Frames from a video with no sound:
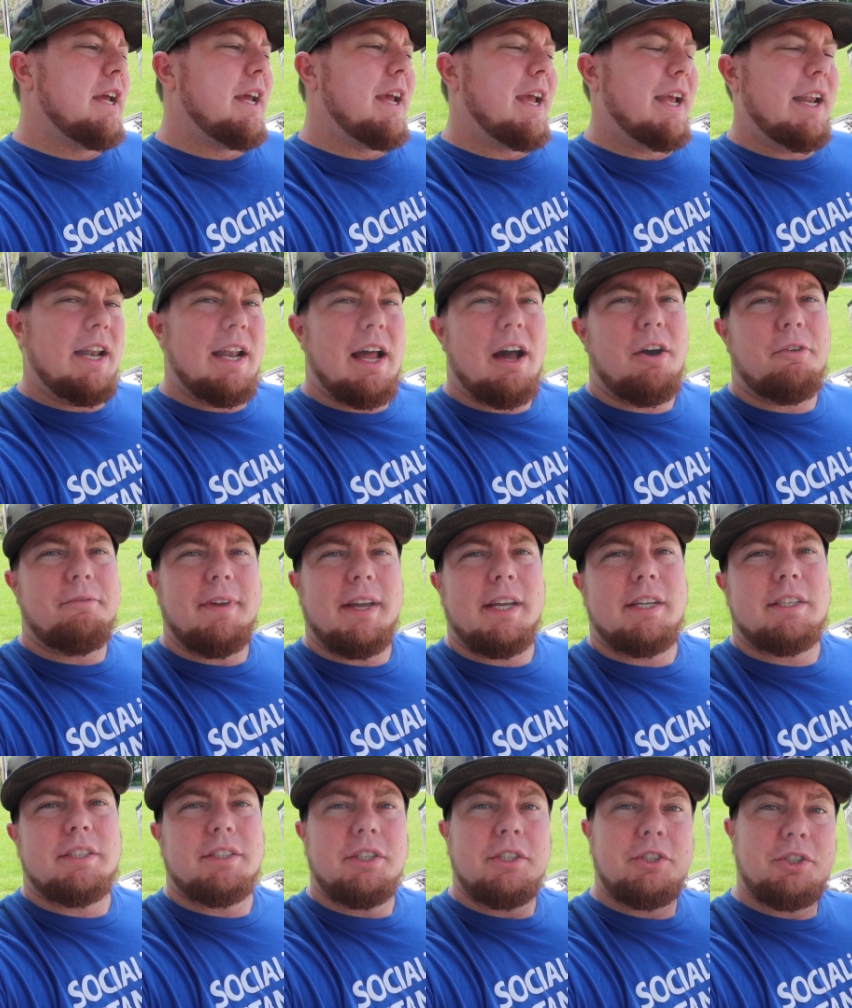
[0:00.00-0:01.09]
It now
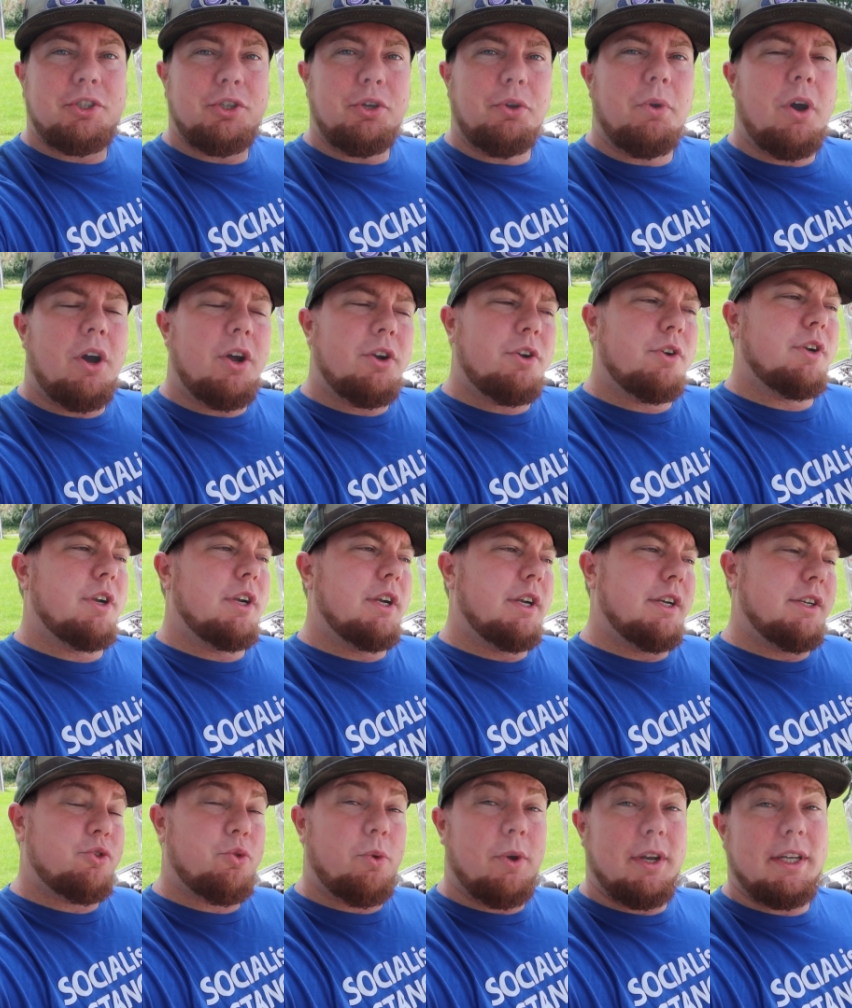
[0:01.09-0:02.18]
makes
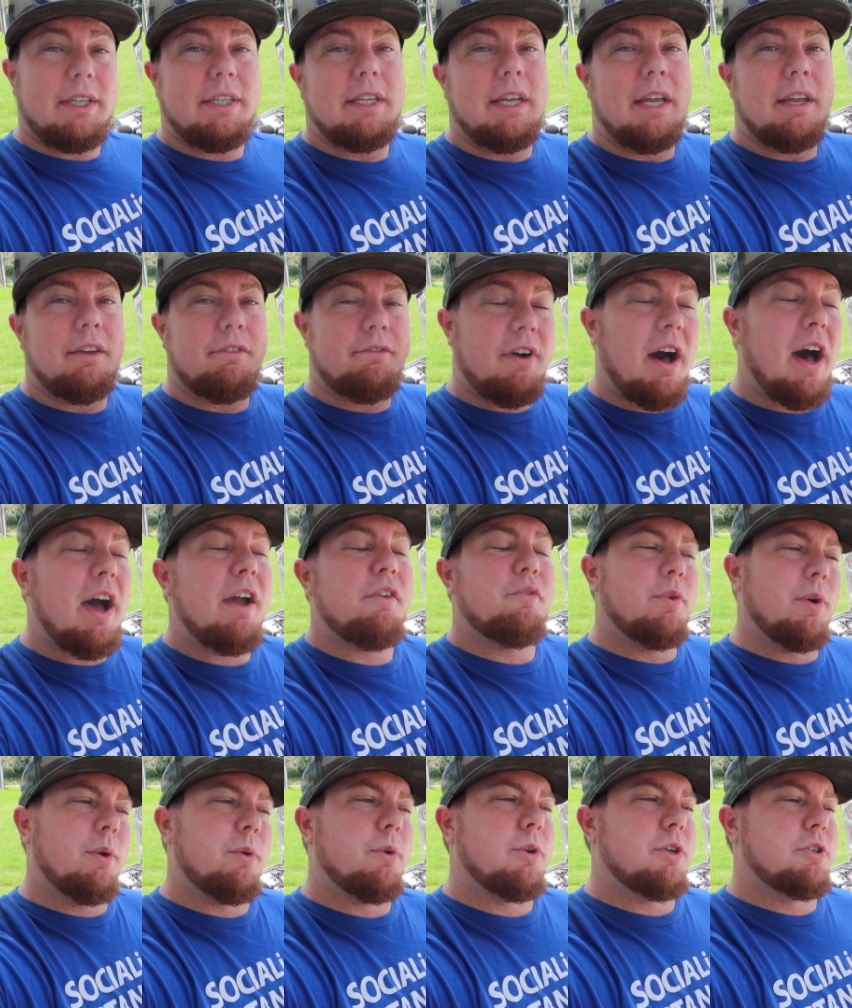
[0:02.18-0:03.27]
225
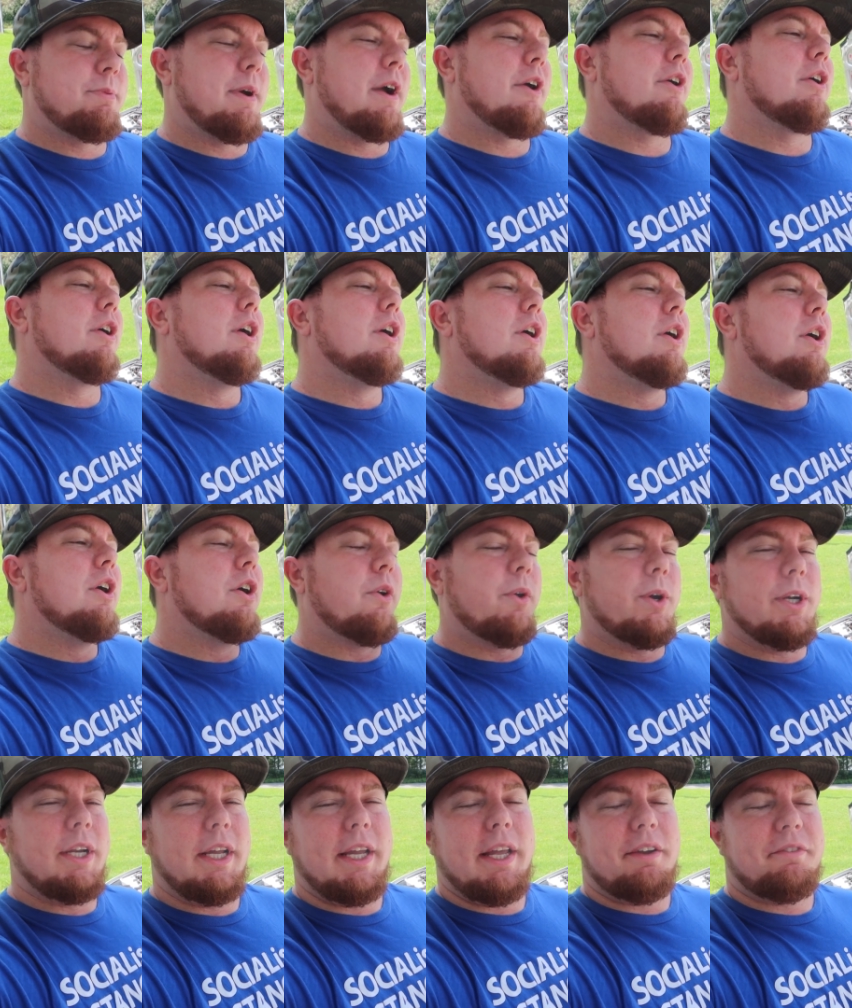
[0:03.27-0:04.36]
wheel horsepower
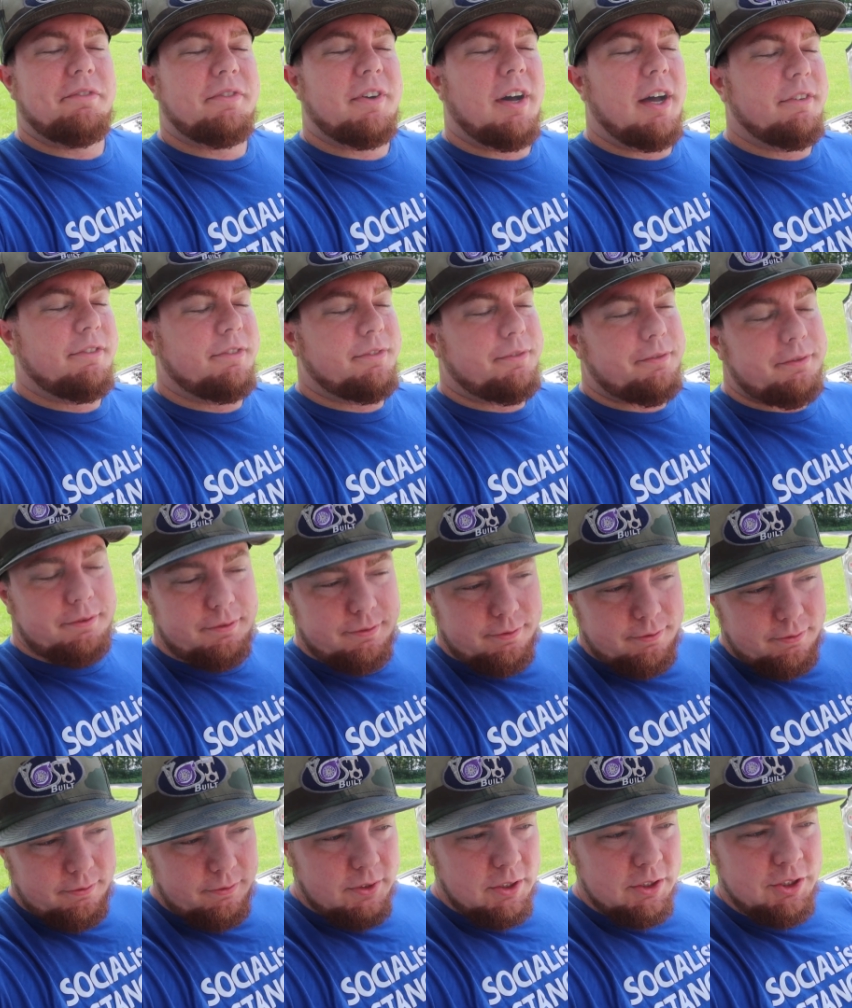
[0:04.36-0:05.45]
on the e85
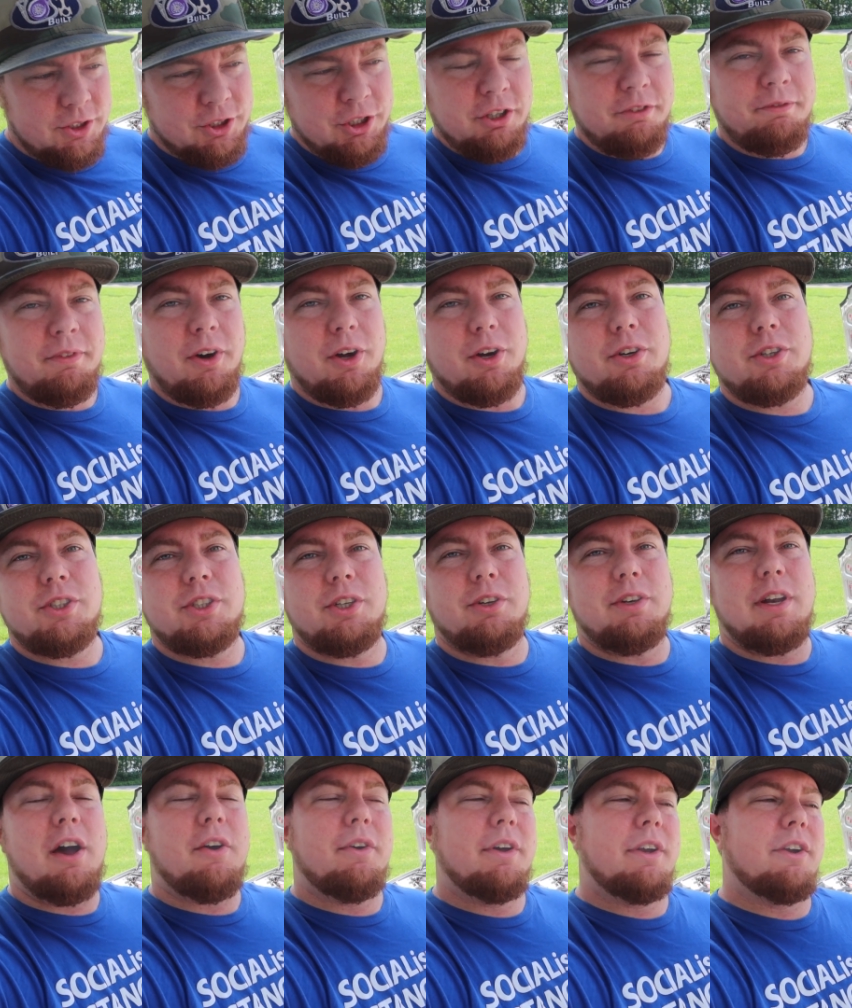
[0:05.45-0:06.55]
to the motor. So
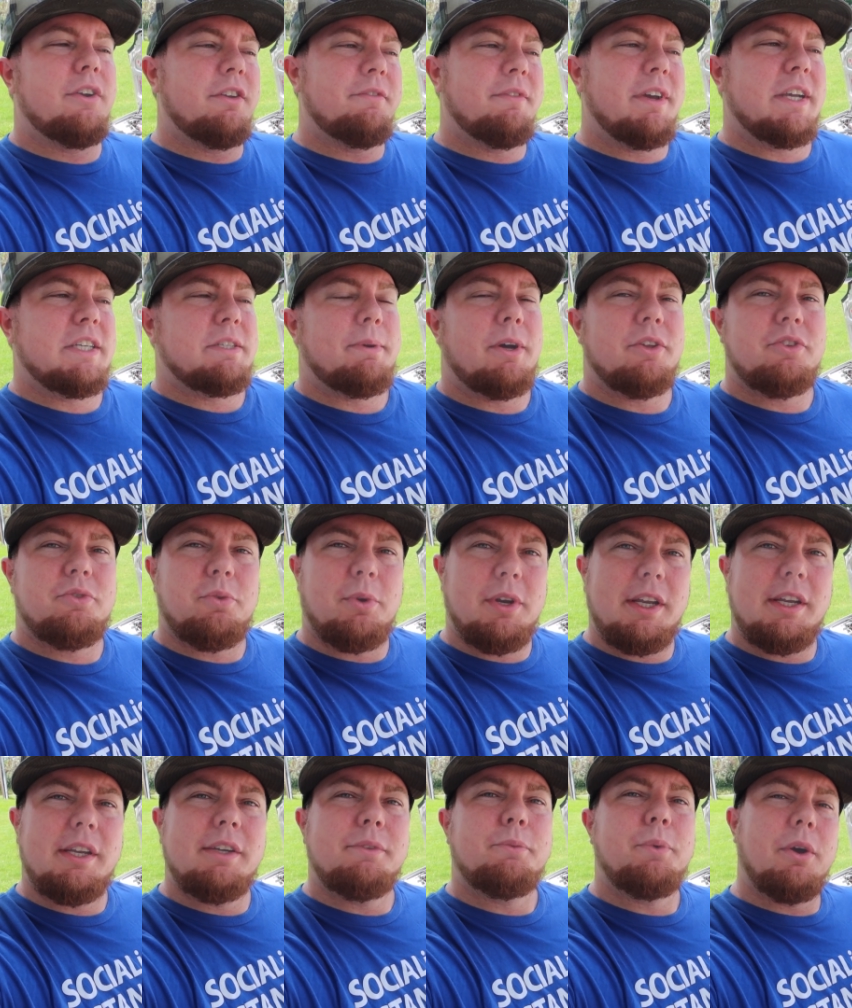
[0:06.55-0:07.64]
now it only makes about
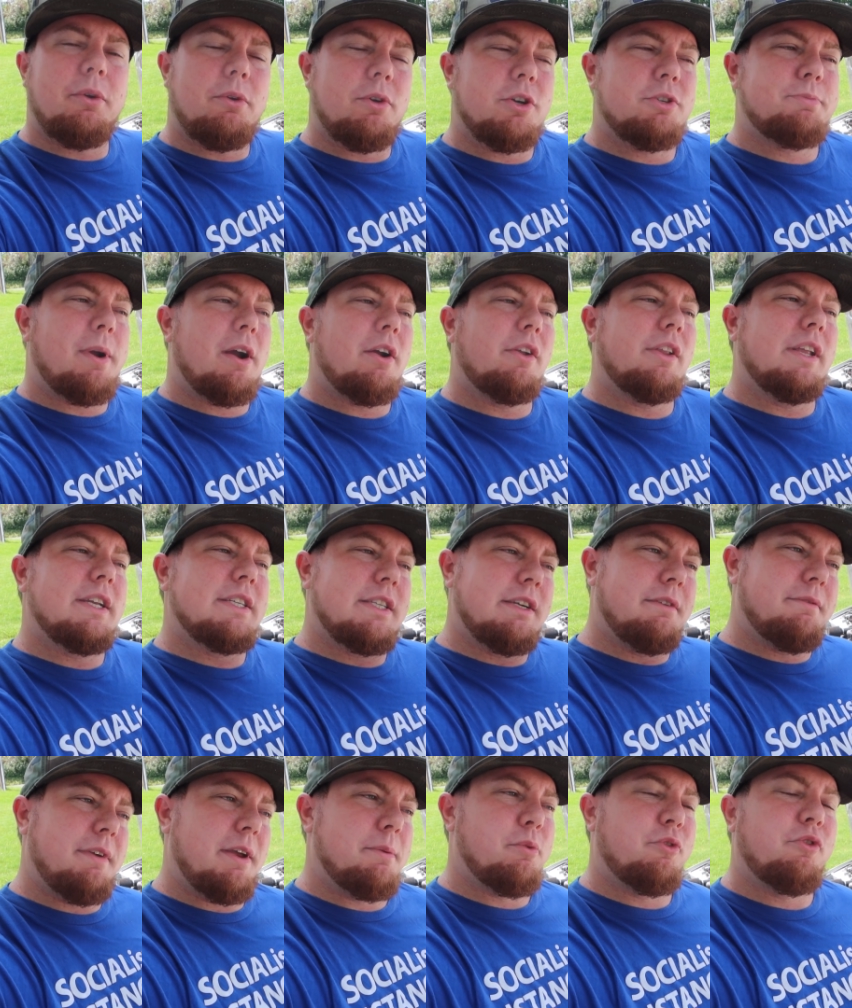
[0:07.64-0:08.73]
20 wheel horsepower less than it
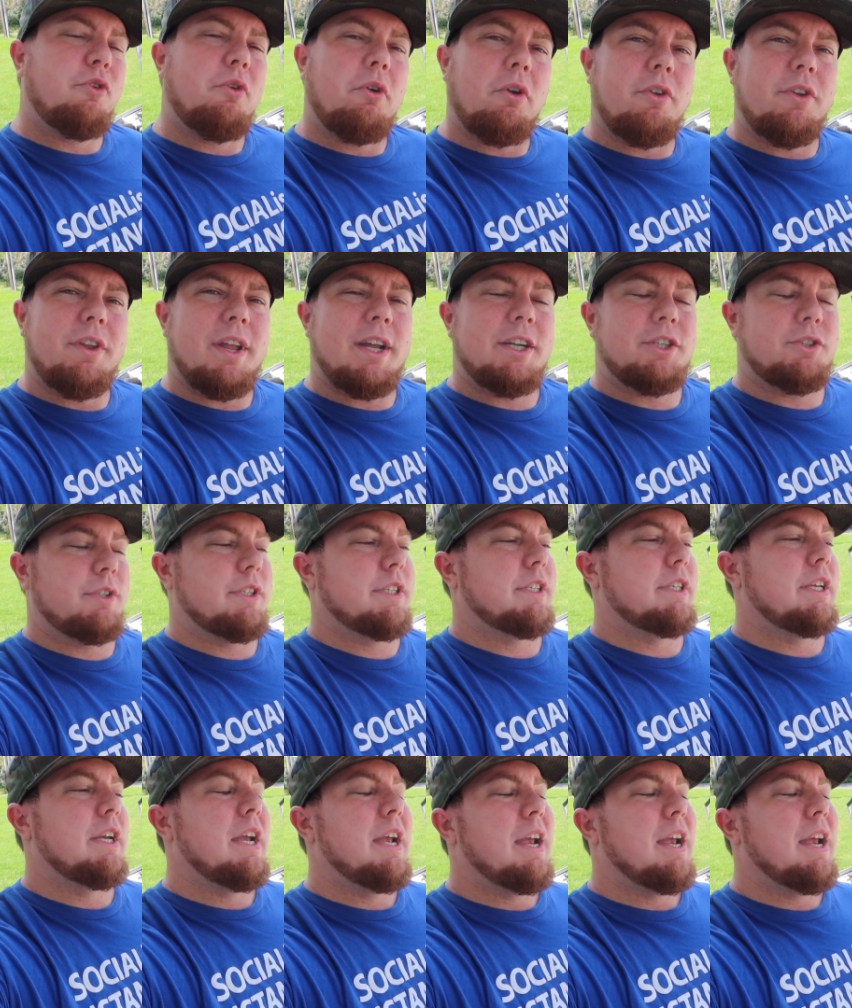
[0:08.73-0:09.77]
made before on nitrous,